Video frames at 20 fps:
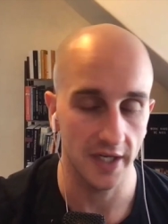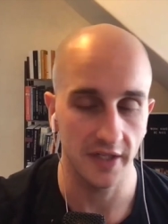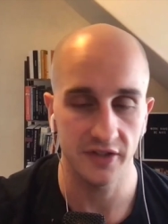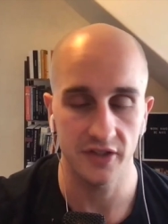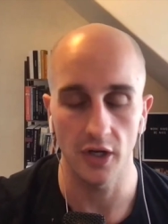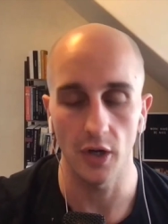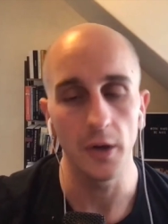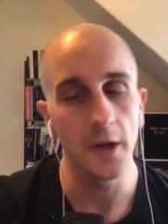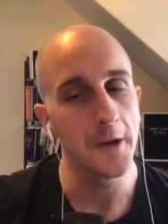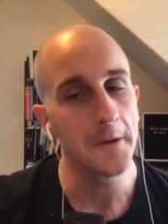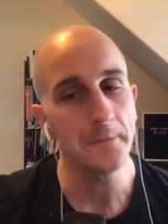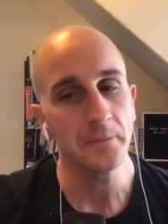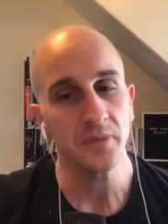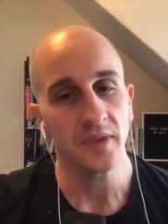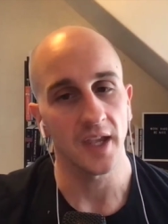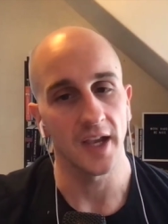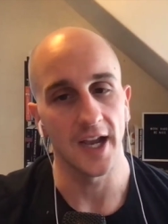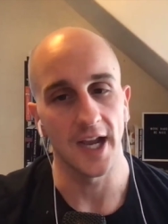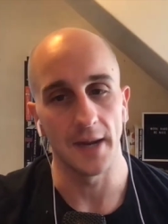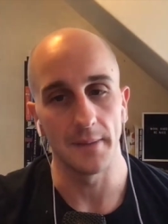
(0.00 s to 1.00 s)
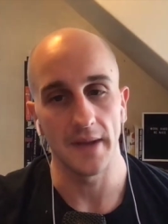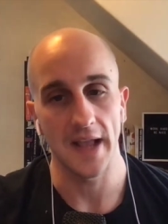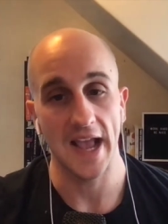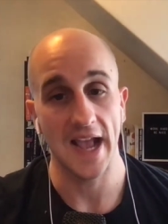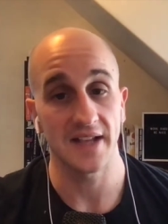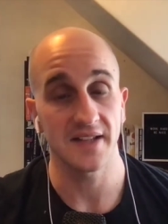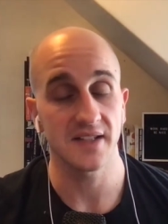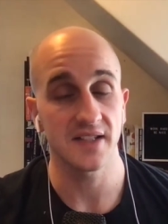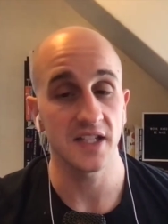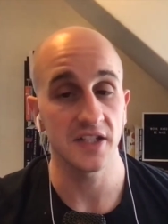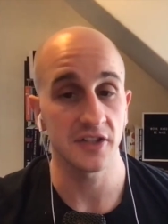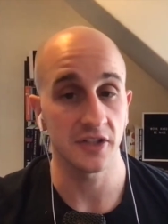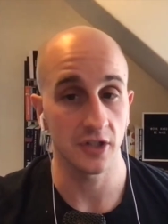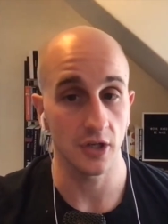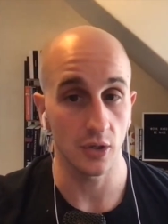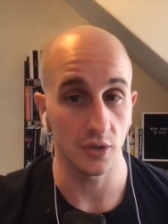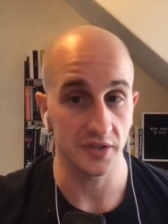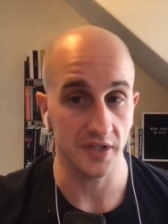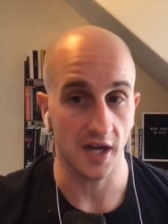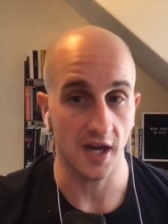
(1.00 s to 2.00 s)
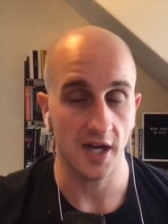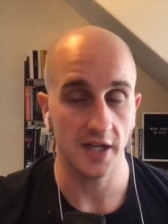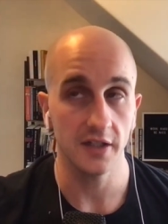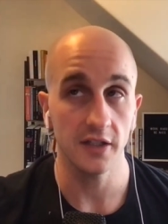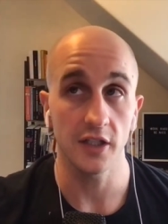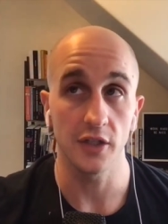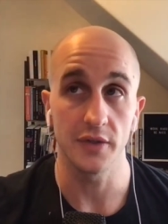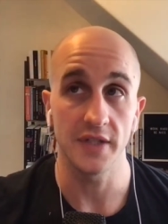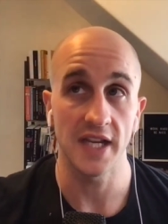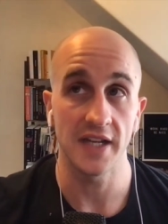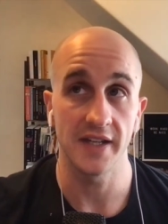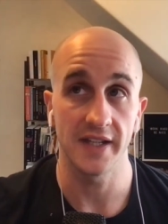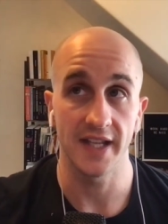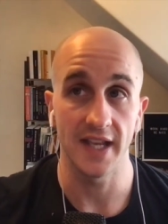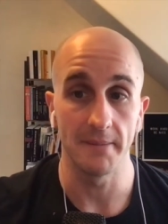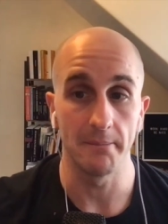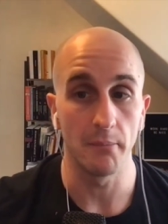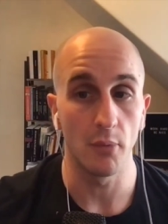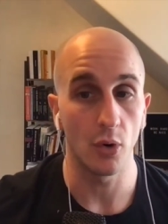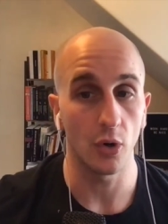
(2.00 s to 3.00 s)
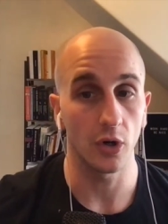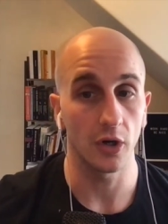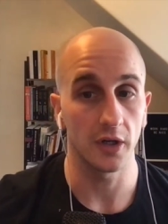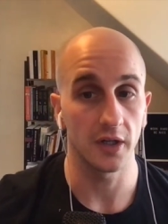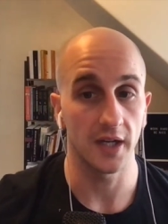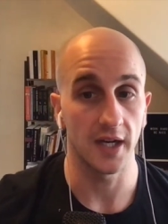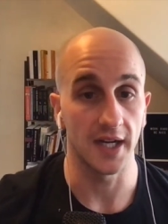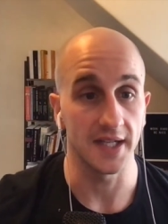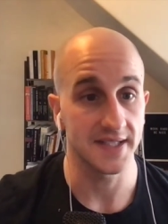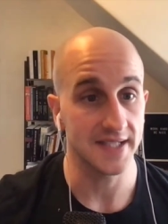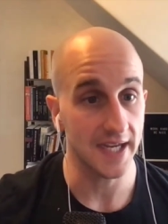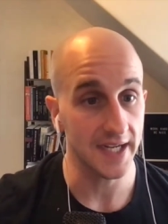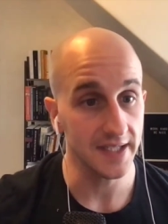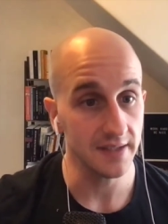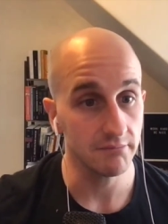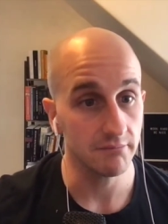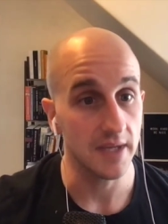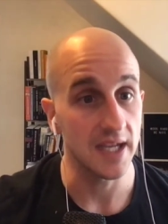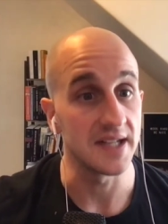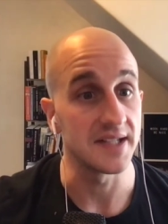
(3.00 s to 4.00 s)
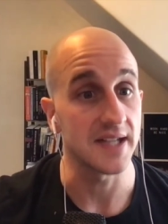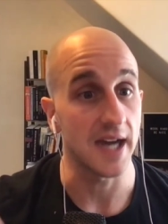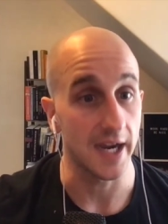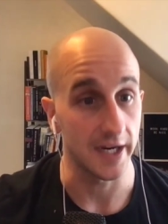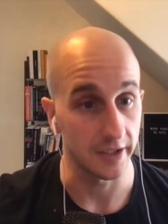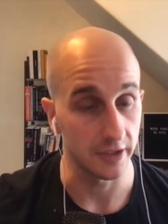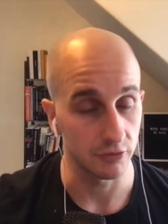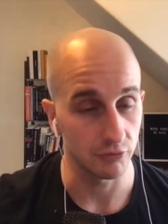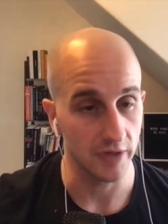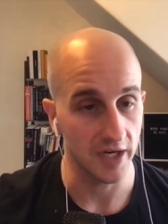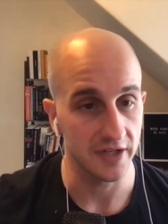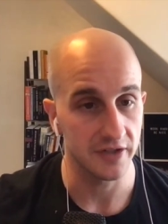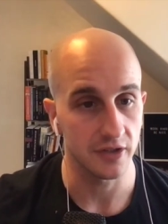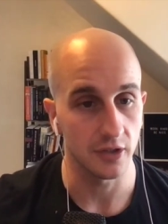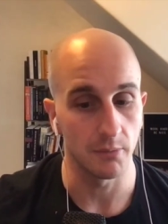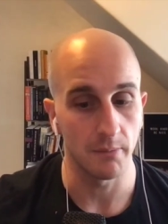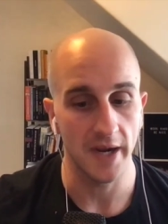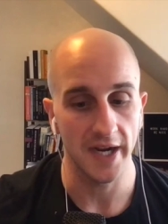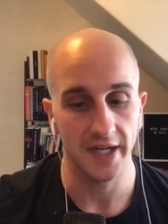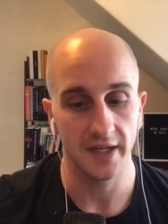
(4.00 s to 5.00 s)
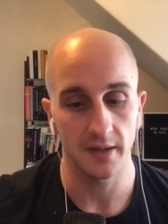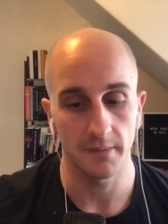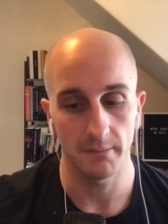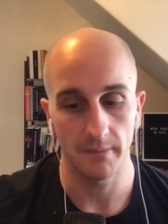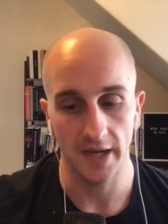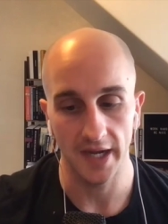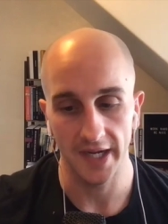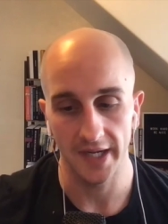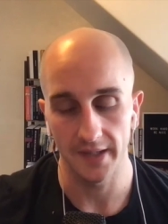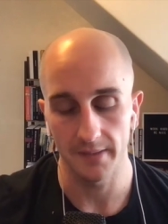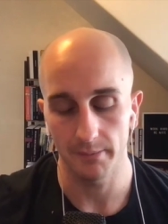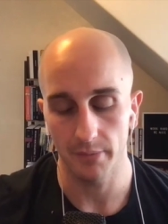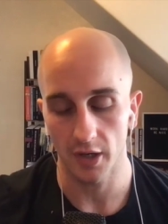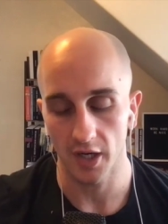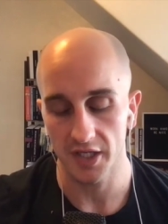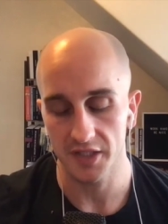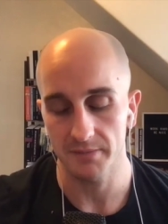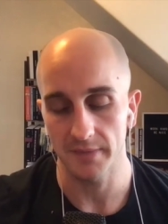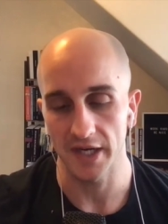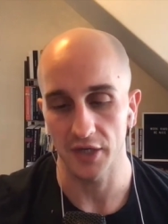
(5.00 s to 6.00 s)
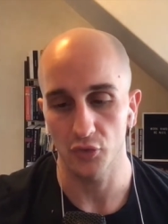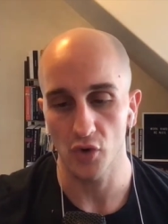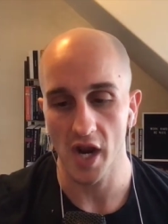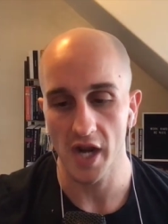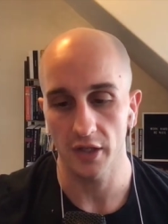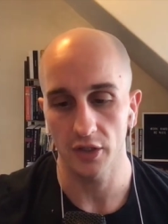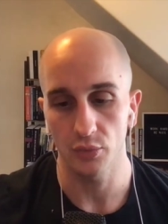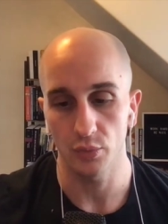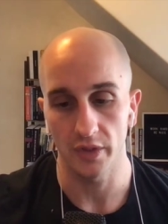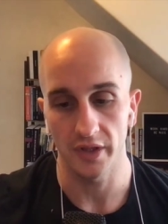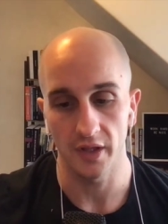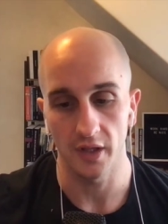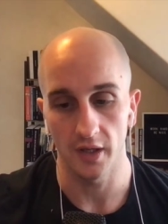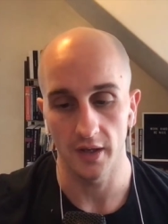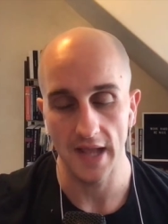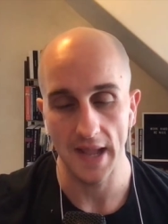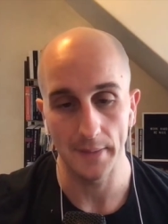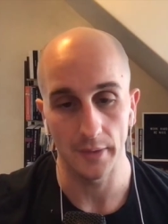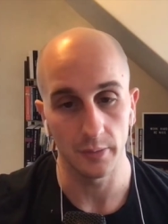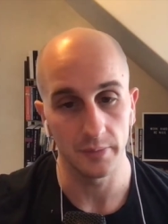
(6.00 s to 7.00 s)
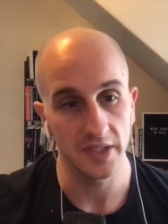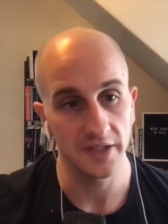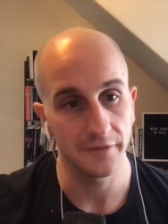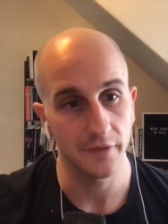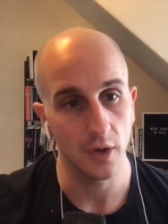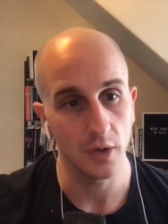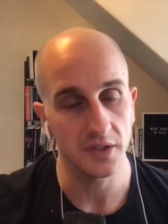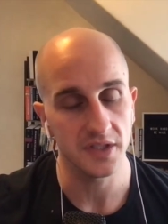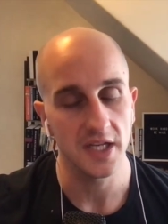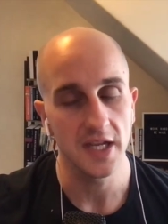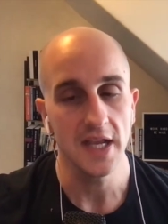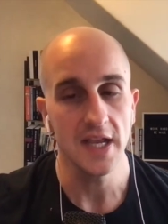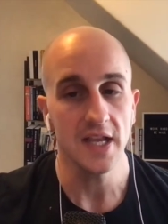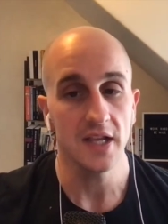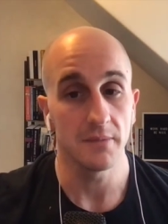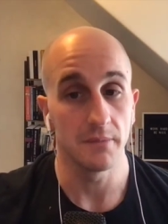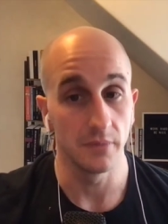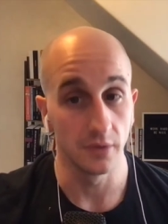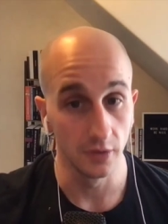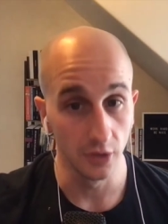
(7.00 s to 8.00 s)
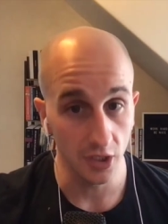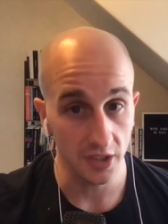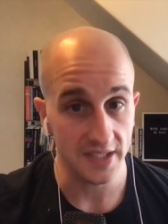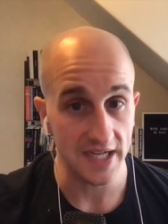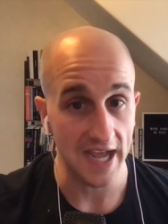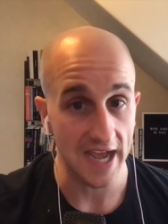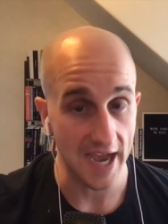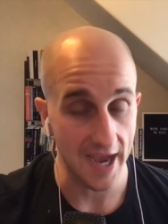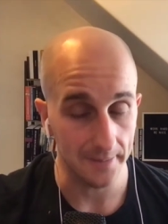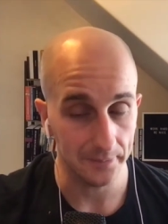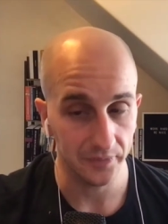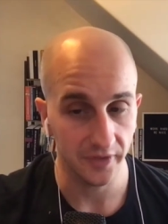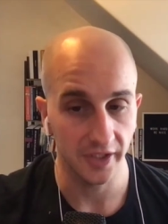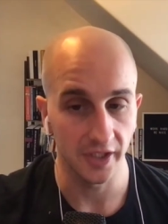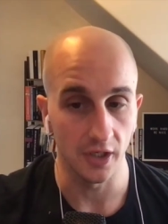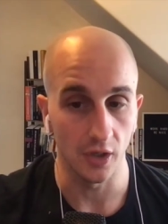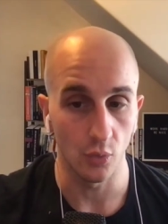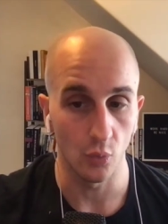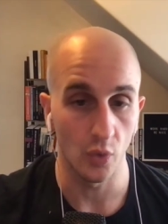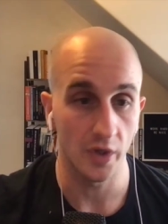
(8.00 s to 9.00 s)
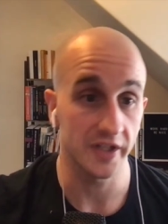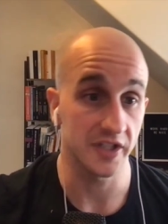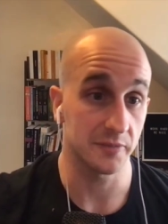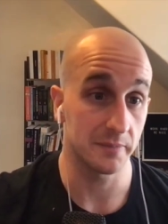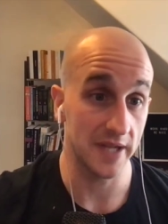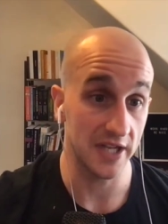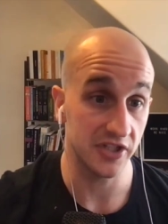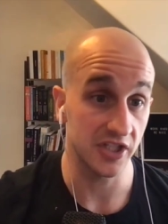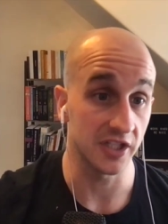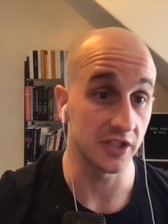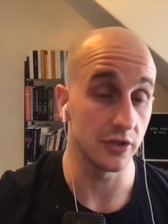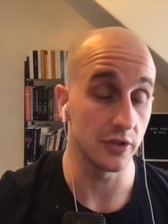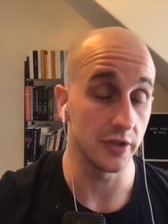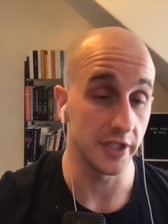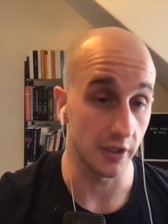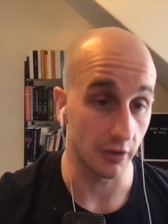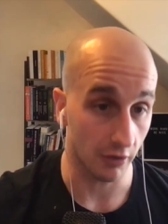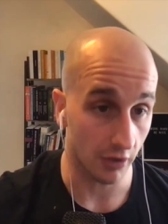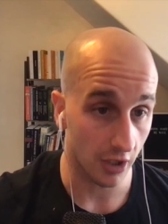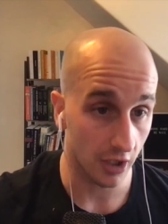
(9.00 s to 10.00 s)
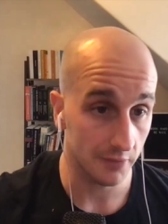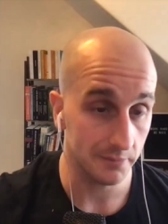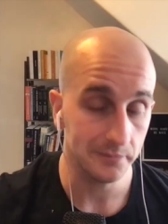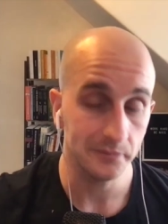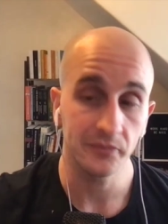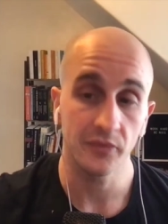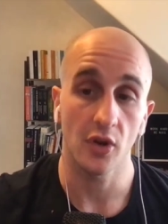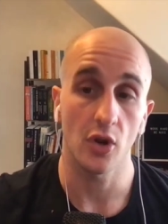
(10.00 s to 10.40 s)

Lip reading: So as season goes on, you tend to get more tight and tired, right? So my boss, Mike Ronald, with the MLB folks, looked at, what does pitching do to your arm?